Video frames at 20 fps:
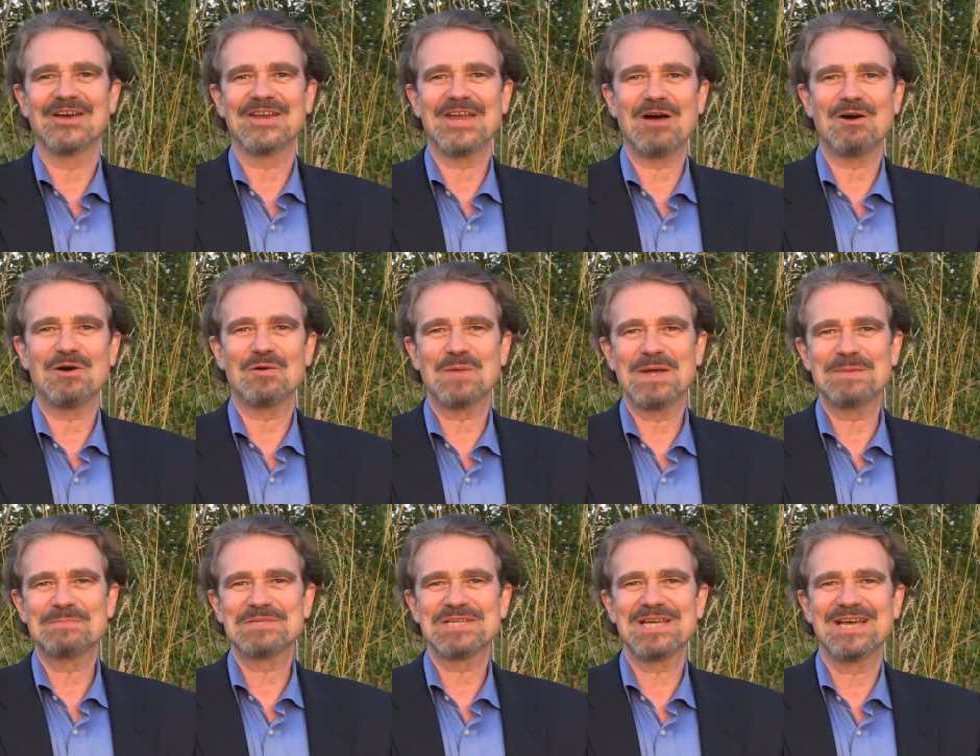On our
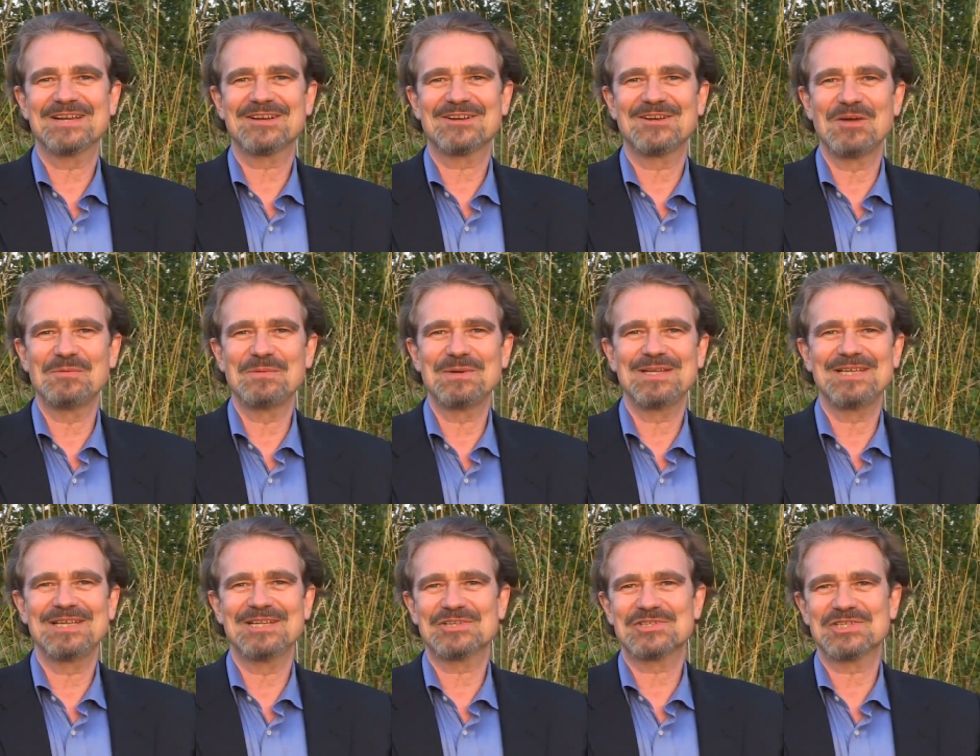website,
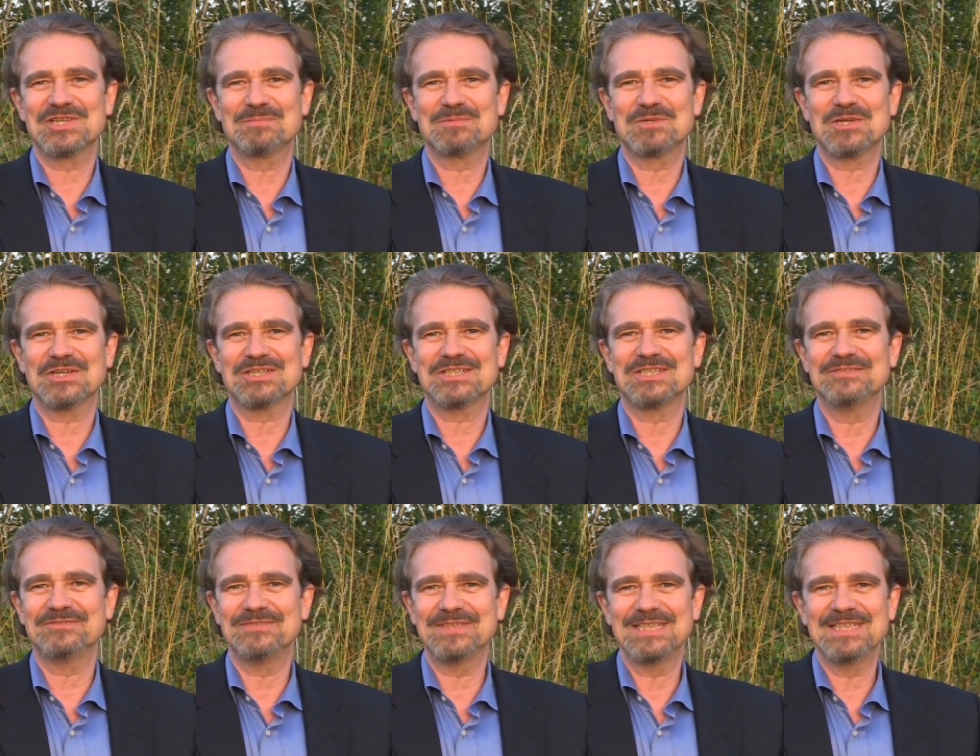
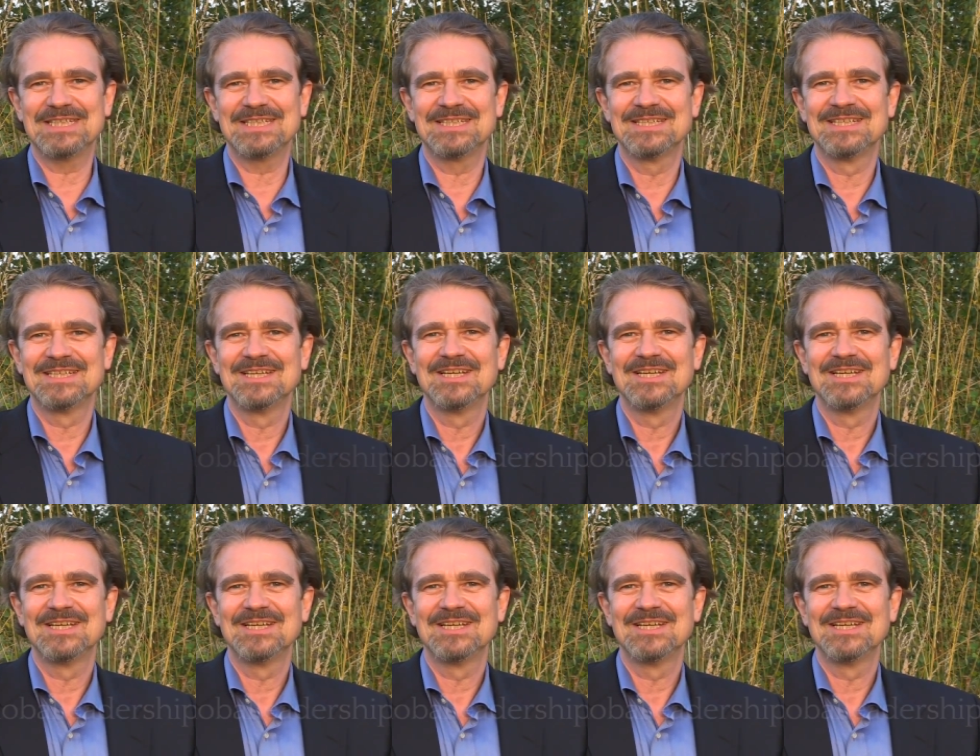globalleadership.tv,